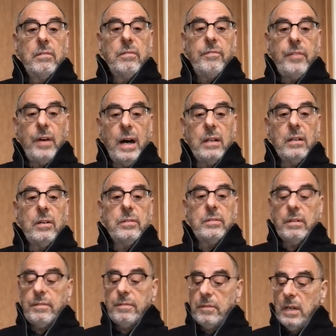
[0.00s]
Follow the
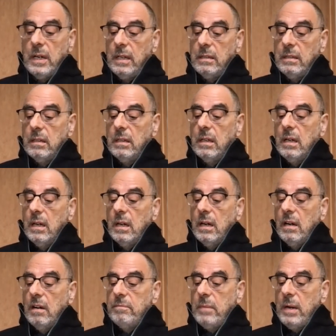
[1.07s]
thread
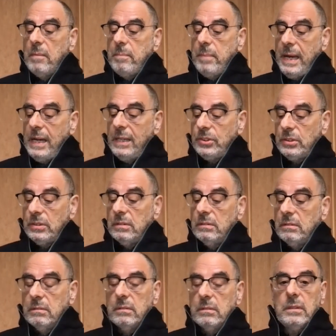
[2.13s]
of my passion,
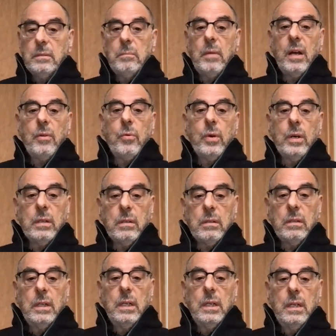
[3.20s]
my
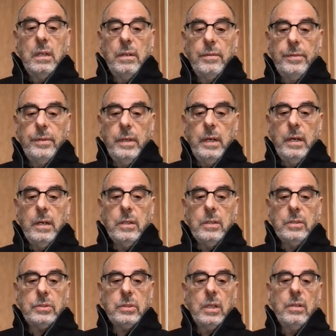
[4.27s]
will.
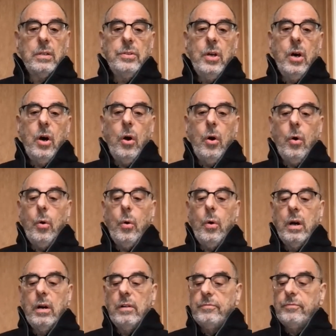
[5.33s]
There's no
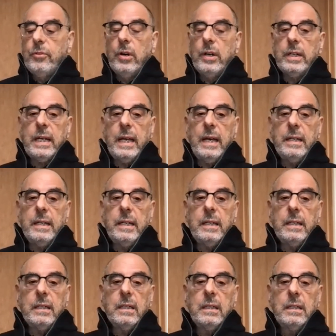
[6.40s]

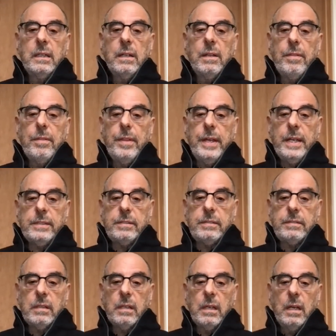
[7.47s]
forgetting
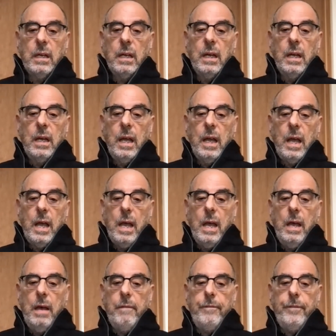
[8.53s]
this
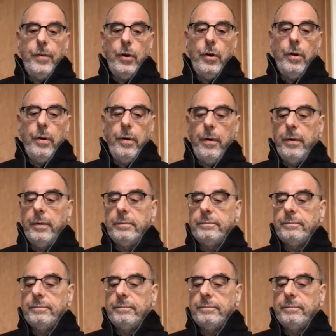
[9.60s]
ever.